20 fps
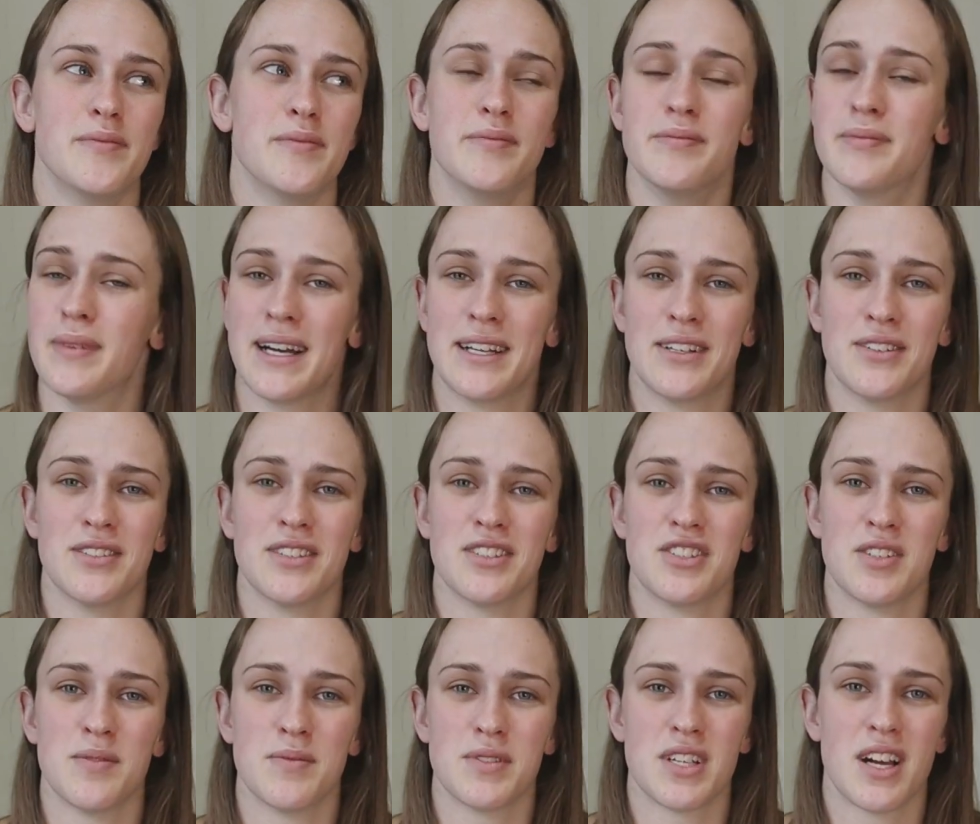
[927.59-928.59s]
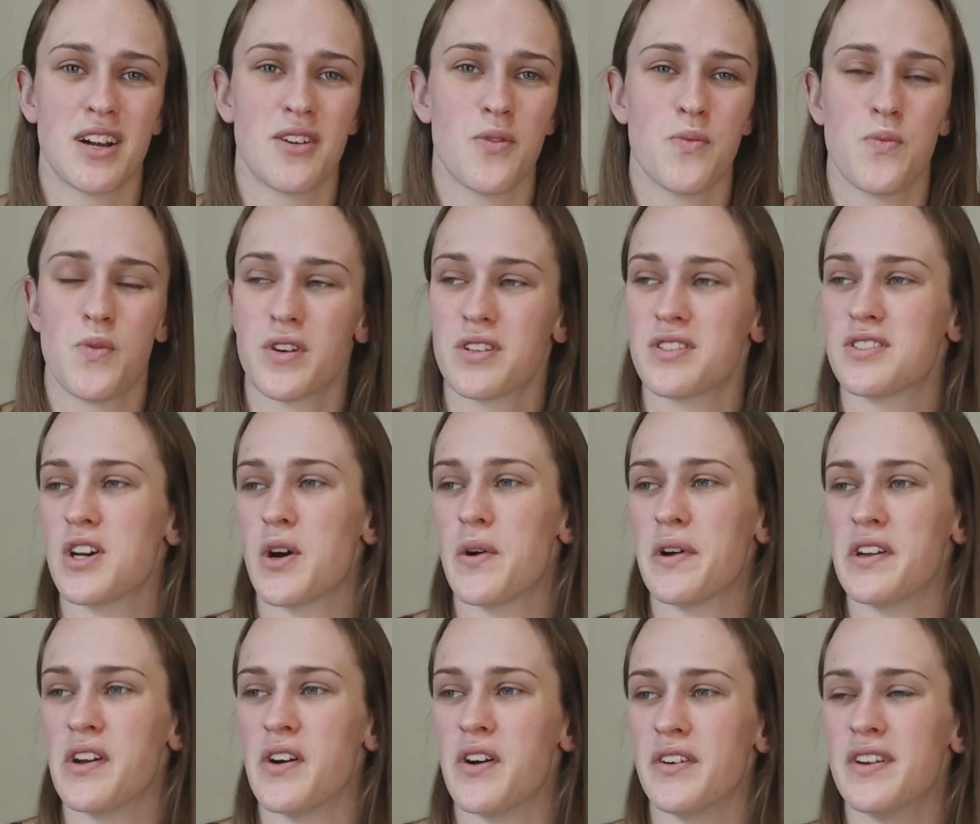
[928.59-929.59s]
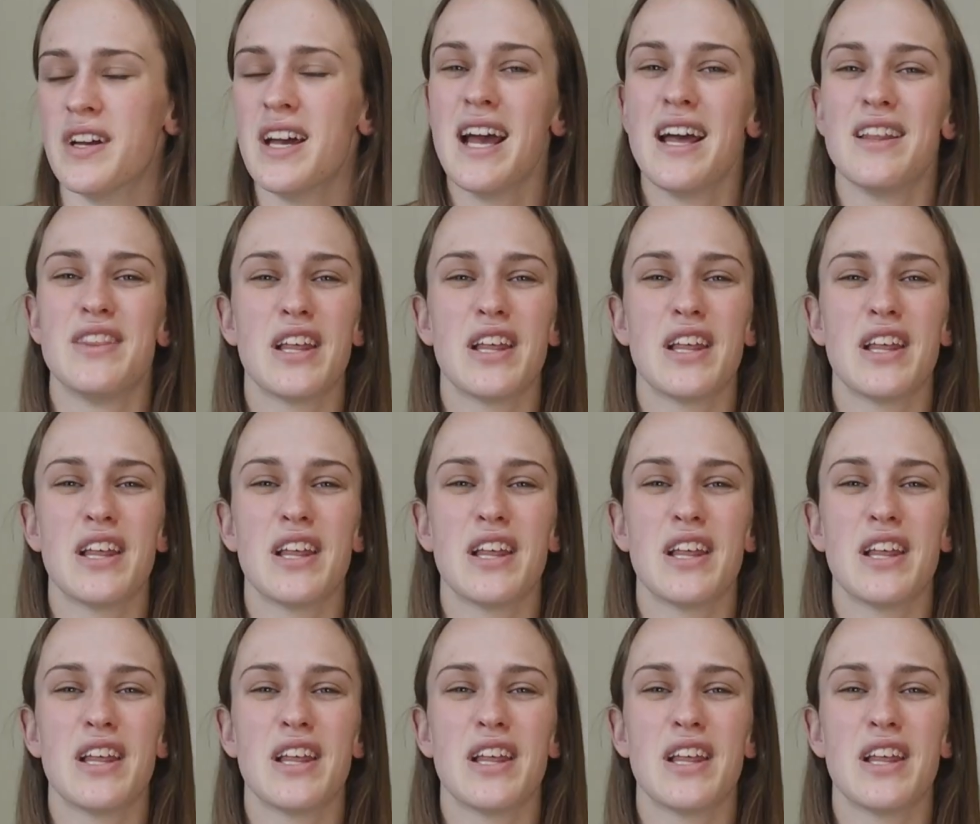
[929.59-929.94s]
my goodness, Gymshark, what is going on?